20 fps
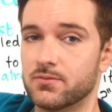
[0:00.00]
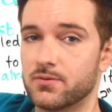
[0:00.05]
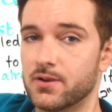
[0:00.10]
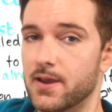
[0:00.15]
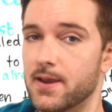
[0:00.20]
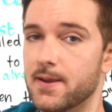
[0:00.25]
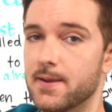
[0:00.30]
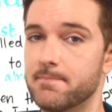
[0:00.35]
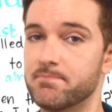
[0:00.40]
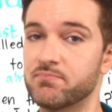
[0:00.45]

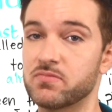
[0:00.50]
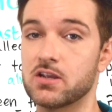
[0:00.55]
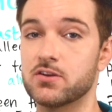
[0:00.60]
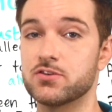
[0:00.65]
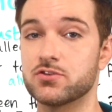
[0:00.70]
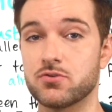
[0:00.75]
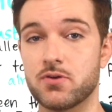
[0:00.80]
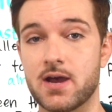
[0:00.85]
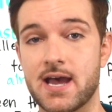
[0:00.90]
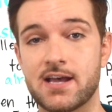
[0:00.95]
Okay,
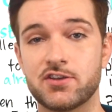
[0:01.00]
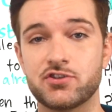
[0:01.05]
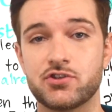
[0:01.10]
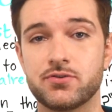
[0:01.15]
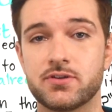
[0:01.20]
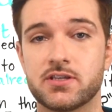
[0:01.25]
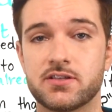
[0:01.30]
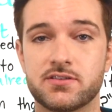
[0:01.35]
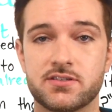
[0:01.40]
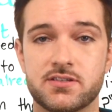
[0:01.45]
so as
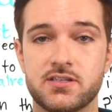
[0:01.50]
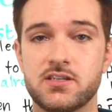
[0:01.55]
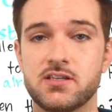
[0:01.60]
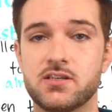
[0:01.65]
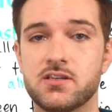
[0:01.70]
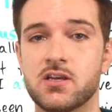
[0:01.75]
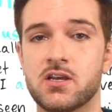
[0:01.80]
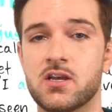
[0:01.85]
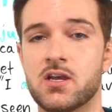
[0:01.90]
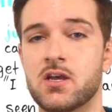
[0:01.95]
you can
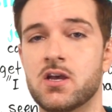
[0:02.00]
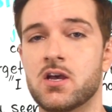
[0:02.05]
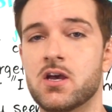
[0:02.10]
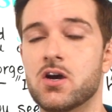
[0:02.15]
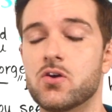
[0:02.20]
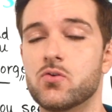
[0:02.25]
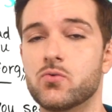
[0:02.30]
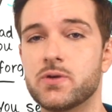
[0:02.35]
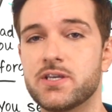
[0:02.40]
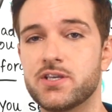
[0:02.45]
see,
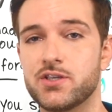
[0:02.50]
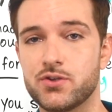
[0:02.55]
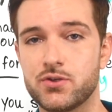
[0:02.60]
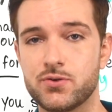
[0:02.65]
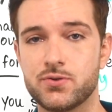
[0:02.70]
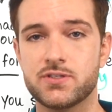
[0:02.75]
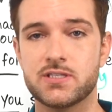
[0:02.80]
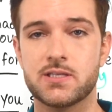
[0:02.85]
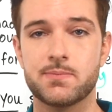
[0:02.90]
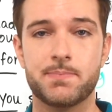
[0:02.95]
we
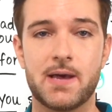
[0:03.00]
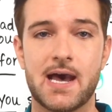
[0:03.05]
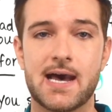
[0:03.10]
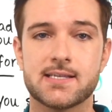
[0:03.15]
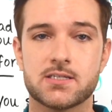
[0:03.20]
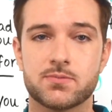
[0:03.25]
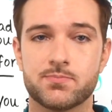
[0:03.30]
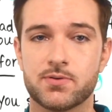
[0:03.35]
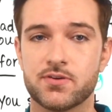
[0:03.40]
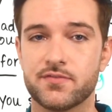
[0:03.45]
use the
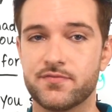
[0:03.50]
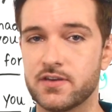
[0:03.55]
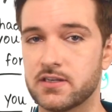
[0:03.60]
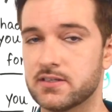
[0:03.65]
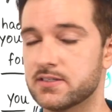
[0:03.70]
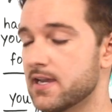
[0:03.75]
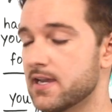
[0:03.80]
past perfect